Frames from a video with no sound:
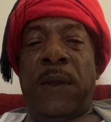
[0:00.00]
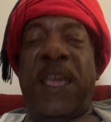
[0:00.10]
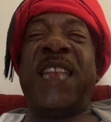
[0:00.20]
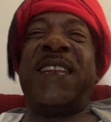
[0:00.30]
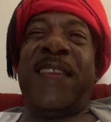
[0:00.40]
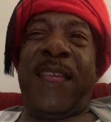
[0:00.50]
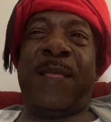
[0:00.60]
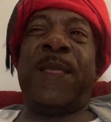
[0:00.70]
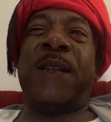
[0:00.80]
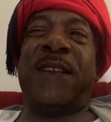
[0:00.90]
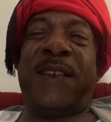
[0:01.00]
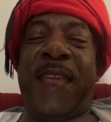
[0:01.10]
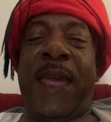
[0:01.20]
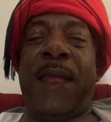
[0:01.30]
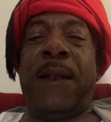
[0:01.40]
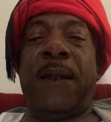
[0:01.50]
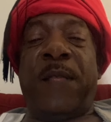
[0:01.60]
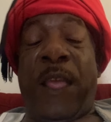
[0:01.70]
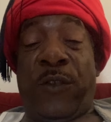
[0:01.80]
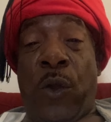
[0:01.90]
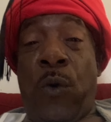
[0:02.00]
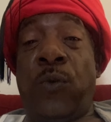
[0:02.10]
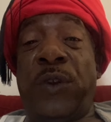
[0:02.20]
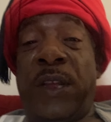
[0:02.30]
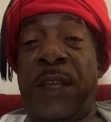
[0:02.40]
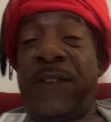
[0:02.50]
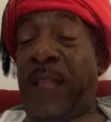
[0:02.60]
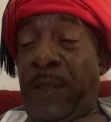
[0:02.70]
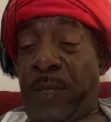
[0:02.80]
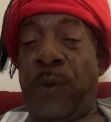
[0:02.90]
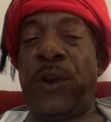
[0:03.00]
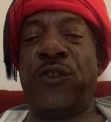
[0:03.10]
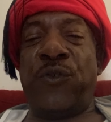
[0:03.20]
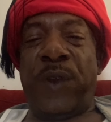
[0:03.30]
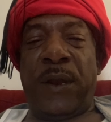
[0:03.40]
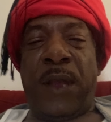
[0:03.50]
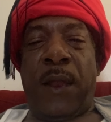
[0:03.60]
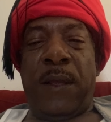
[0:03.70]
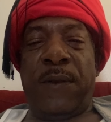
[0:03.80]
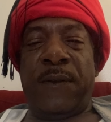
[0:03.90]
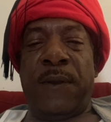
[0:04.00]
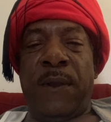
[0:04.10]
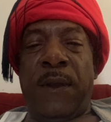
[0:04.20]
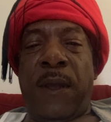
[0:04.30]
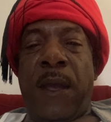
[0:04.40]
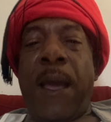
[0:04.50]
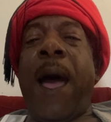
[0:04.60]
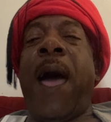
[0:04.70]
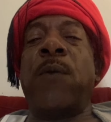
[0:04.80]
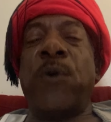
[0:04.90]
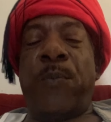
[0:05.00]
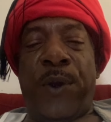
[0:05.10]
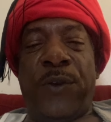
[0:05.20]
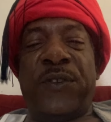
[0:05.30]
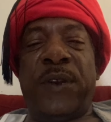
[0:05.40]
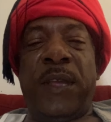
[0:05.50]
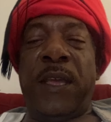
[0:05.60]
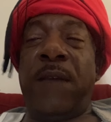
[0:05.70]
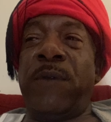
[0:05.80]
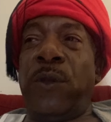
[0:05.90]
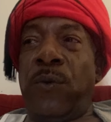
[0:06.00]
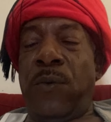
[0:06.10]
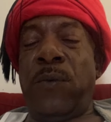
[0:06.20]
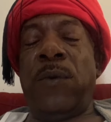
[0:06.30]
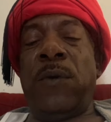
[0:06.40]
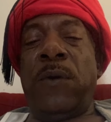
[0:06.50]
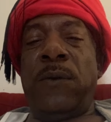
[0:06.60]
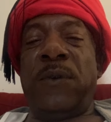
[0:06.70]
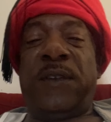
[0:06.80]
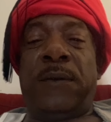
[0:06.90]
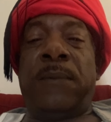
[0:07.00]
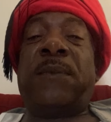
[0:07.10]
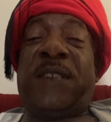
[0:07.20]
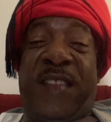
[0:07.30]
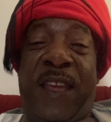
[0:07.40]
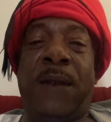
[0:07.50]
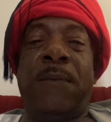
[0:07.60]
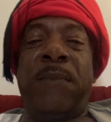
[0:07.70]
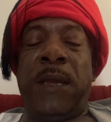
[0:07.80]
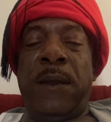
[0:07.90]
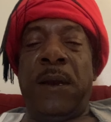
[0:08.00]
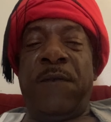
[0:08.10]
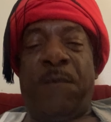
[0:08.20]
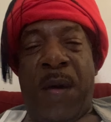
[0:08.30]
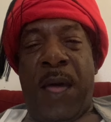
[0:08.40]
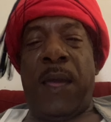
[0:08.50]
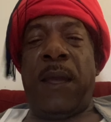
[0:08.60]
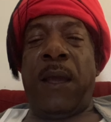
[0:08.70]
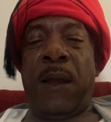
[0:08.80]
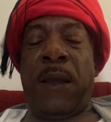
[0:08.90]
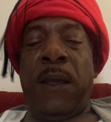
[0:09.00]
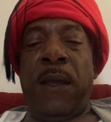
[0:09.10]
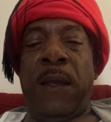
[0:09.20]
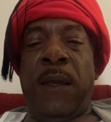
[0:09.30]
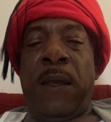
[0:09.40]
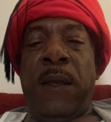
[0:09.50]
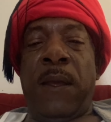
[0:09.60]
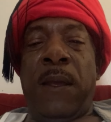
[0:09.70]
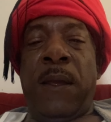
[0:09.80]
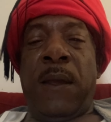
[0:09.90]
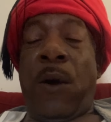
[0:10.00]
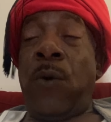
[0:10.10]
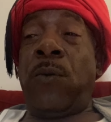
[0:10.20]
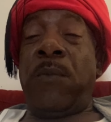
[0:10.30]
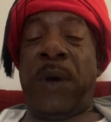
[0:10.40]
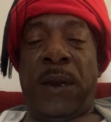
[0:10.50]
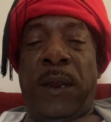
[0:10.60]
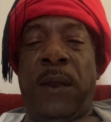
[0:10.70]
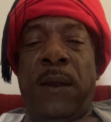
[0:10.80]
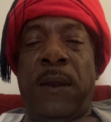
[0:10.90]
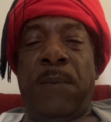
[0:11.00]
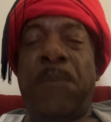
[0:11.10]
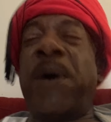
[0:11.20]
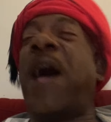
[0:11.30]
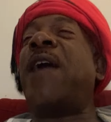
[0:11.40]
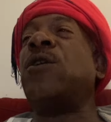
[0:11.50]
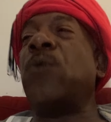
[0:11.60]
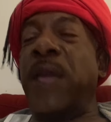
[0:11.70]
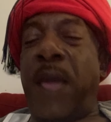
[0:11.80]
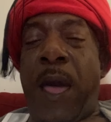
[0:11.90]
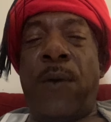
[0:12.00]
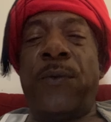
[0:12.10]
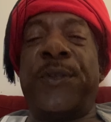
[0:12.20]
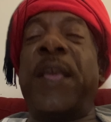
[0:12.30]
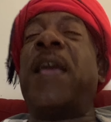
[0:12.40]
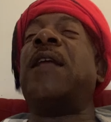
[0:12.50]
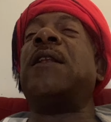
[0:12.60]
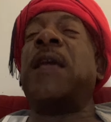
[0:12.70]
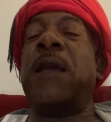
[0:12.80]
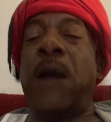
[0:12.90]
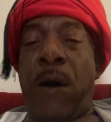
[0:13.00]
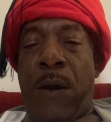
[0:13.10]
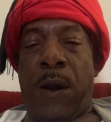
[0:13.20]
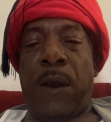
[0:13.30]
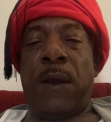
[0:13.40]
can get the debt that's owed to us, that $30 trillion, I will personally give you 10 million of my own money, buy you a house and a car.